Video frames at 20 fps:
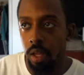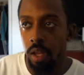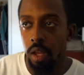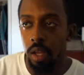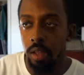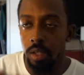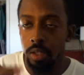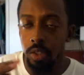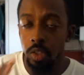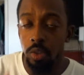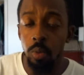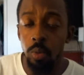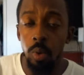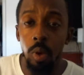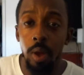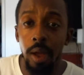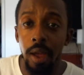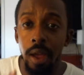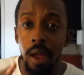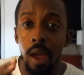and then you will
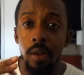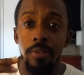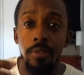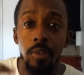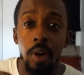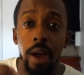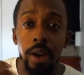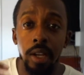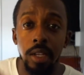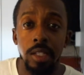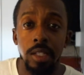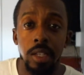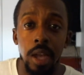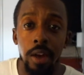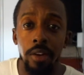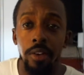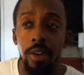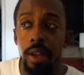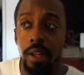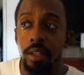have Friday,
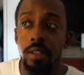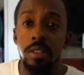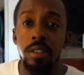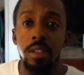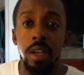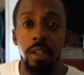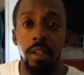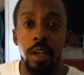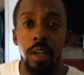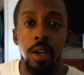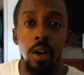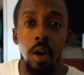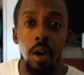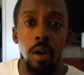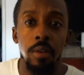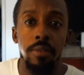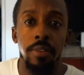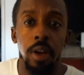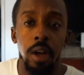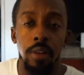Saturday, and Sunday
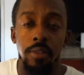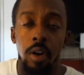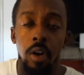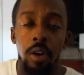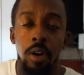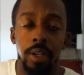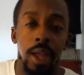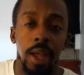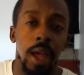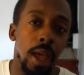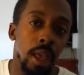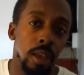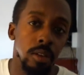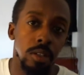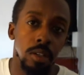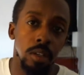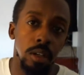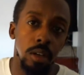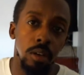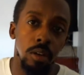off. I've already
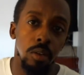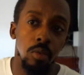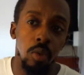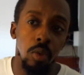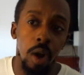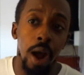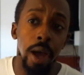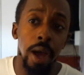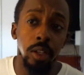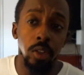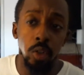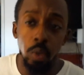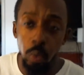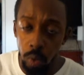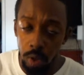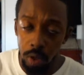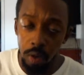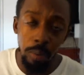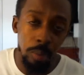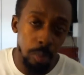asked Ryan. You
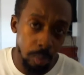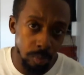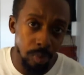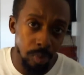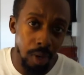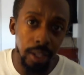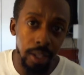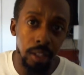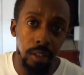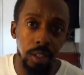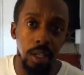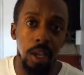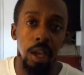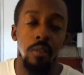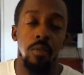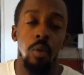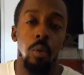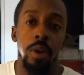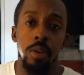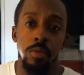will likely
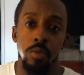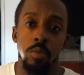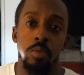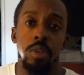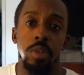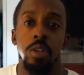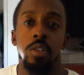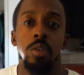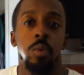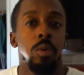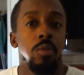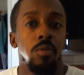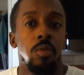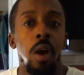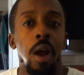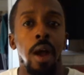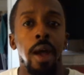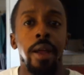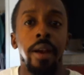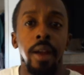have a weight room session with
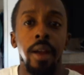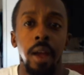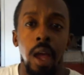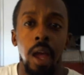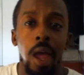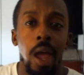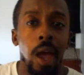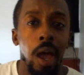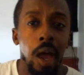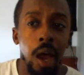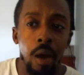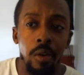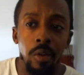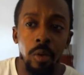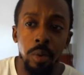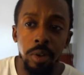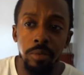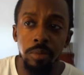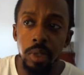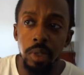Ryan. However,
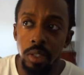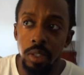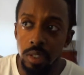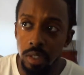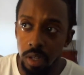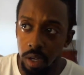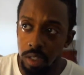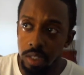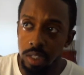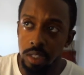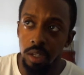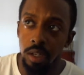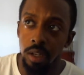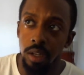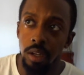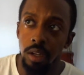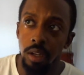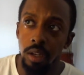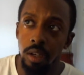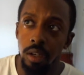we've been in touch,
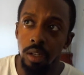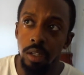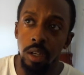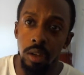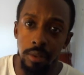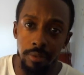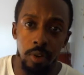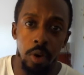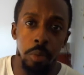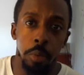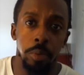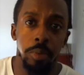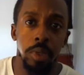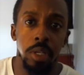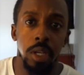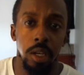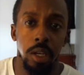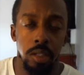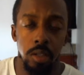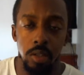and he confirmed with me
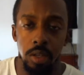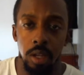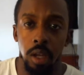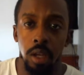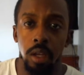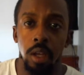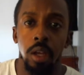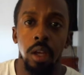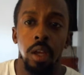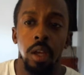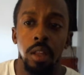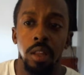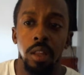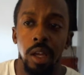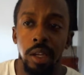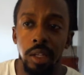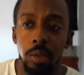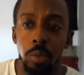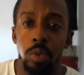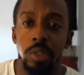yesterday
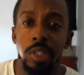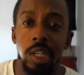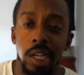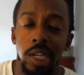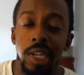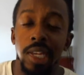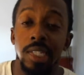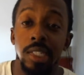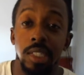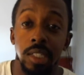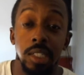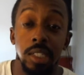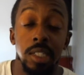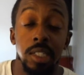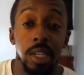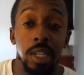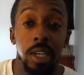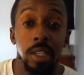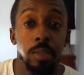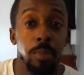that he will take it as
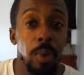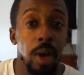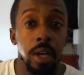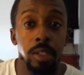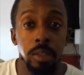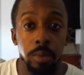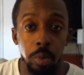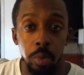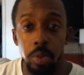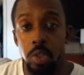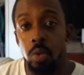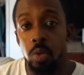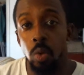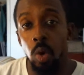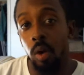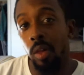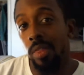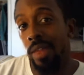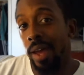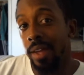easy as possible with you
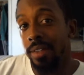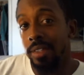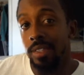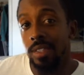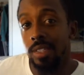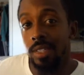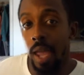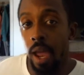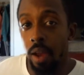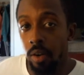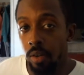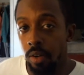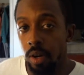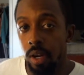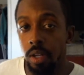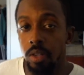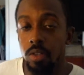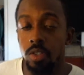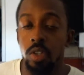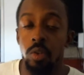all that
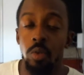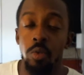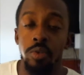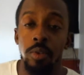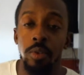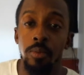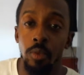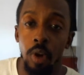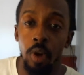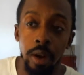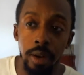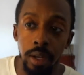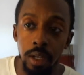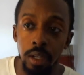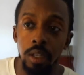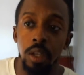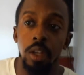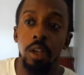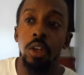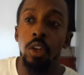Saturday. So from
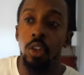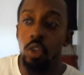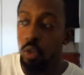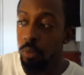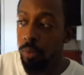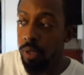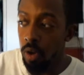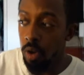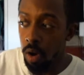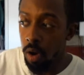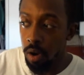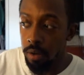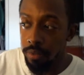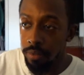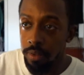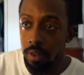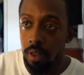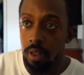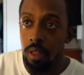running, you'll be off